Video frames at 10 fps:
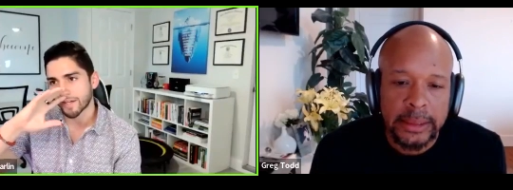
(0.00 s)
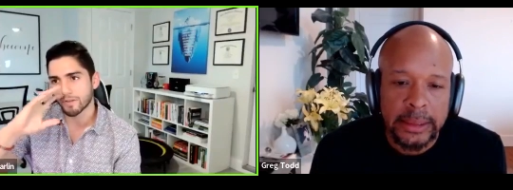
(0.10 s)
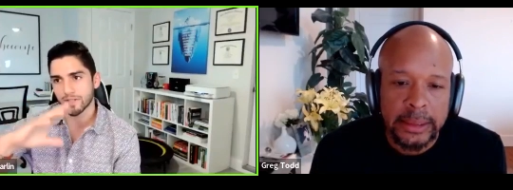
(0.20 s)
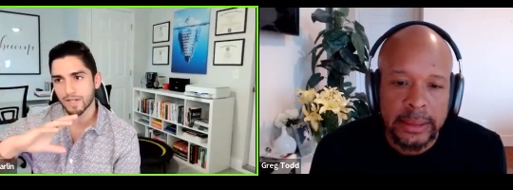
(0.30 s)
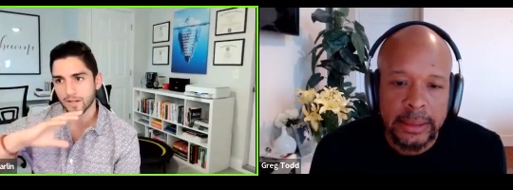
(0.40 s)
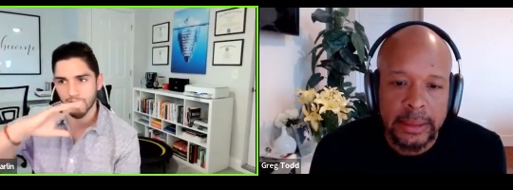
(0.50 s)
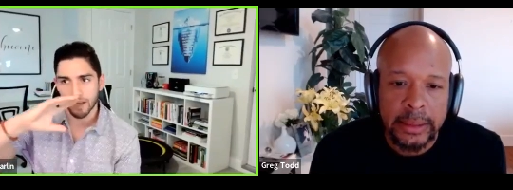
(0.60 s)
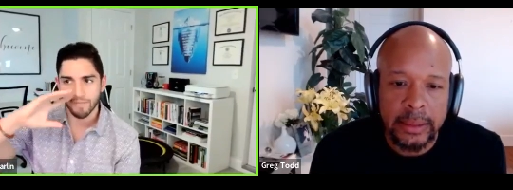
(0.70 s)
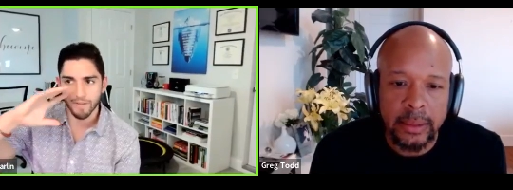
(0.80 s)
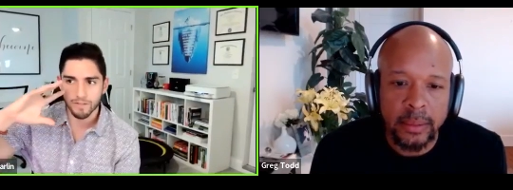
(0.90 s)
Speaker 1: like you said
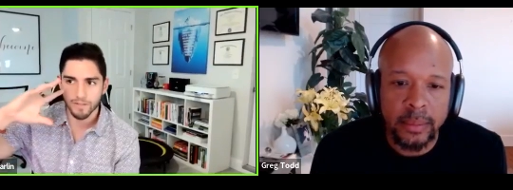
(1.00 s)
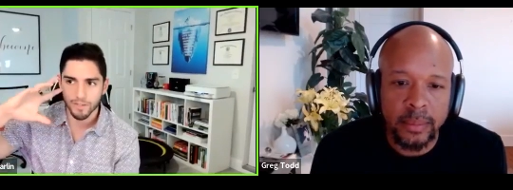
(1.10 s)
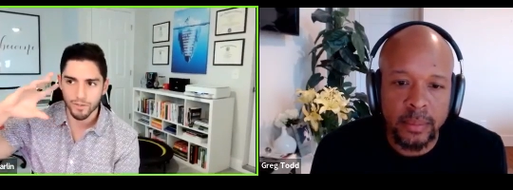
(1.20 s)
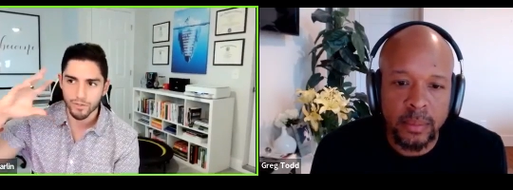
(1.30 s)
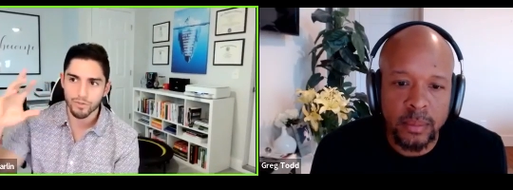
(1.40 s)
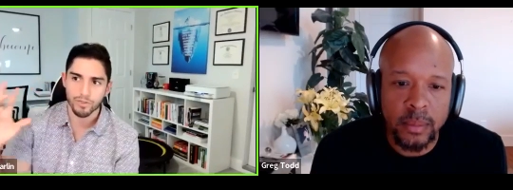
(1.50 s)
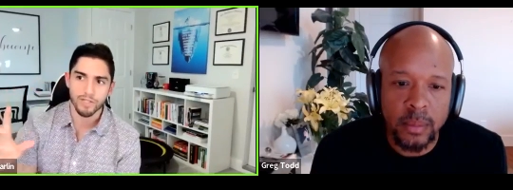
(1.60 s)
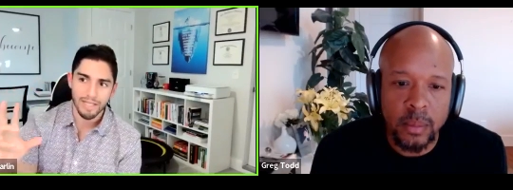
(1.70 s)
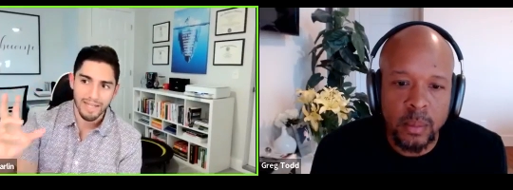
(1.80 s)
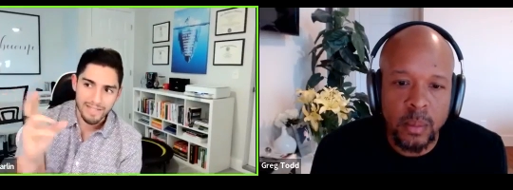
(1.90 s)
greg i think it's it's just
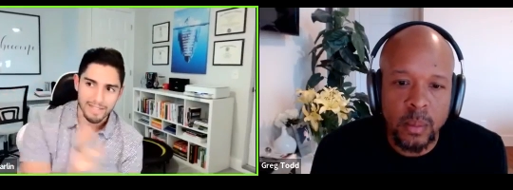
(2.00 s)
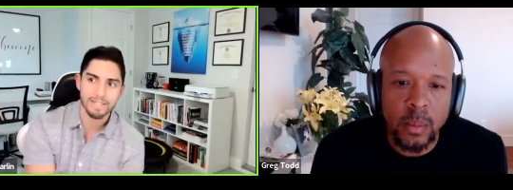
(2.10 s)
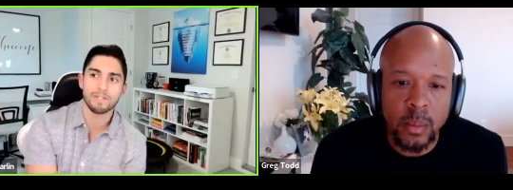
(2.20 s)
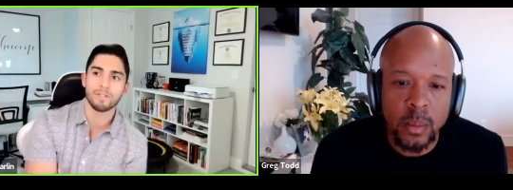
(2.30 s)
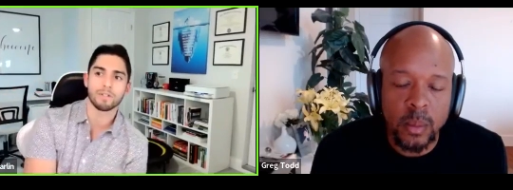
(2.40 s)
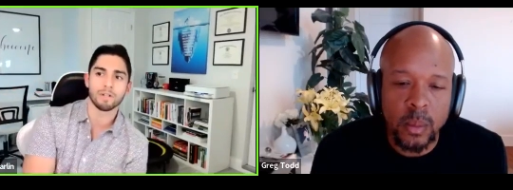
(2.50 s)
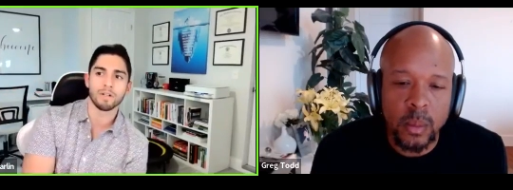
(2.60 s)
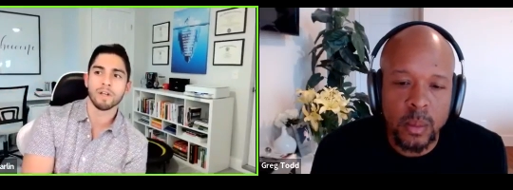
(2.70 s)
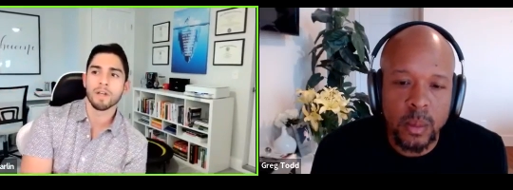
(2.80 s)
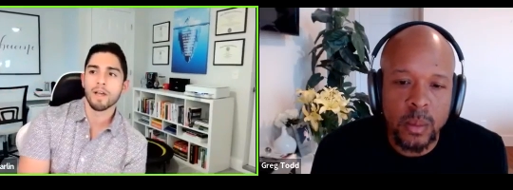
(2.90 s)
it, it is
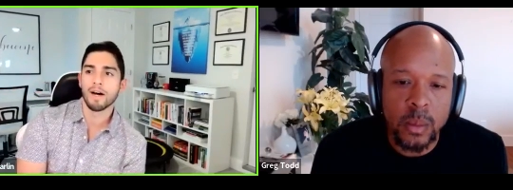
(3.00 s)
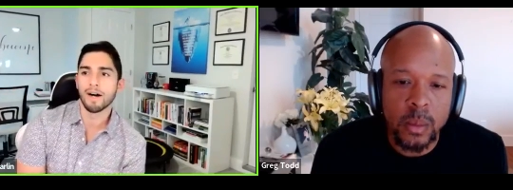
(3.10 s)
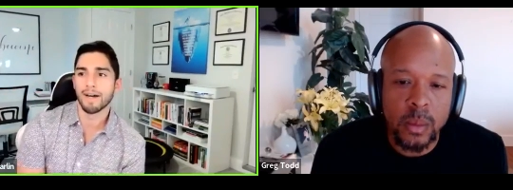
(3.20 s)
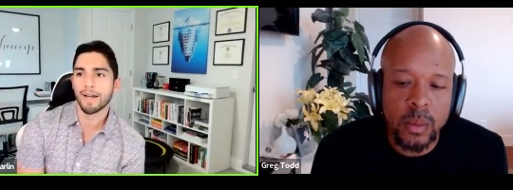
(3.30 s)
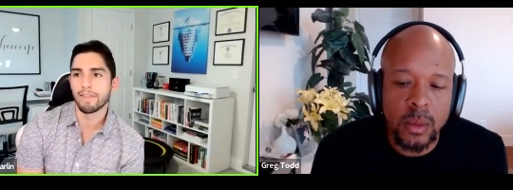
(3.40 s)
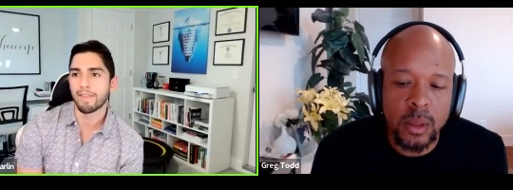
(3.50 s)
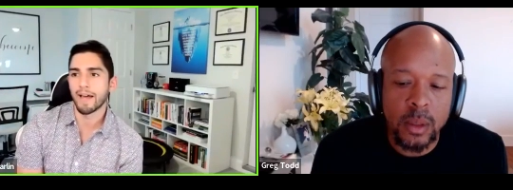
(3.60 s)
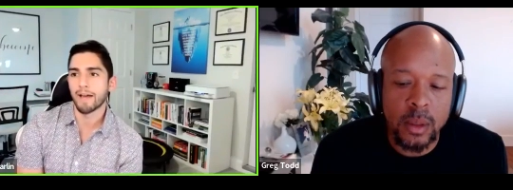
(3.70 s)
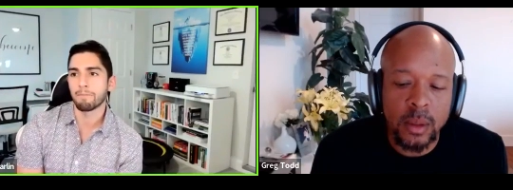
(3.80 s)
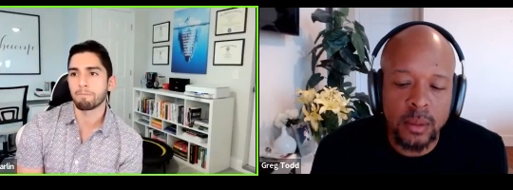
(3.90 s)
easier uh, in
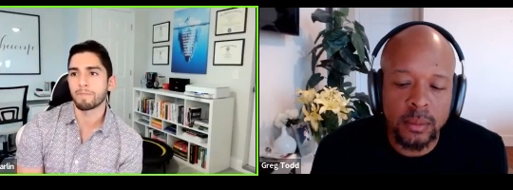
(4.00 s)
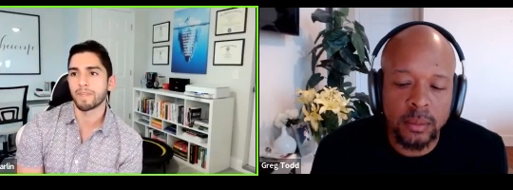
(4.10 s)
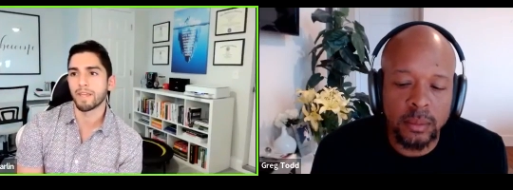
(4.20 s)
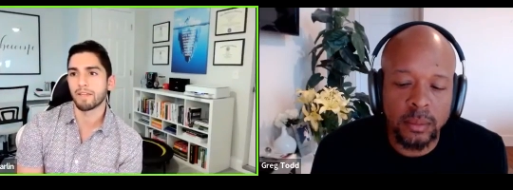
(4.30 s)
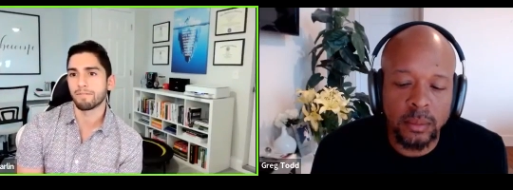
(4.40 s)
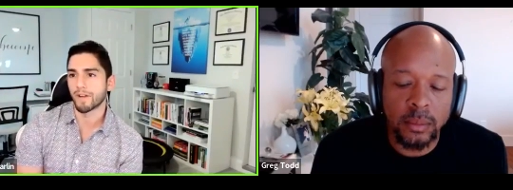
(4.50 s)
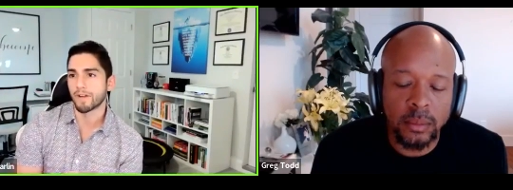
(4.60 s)
that if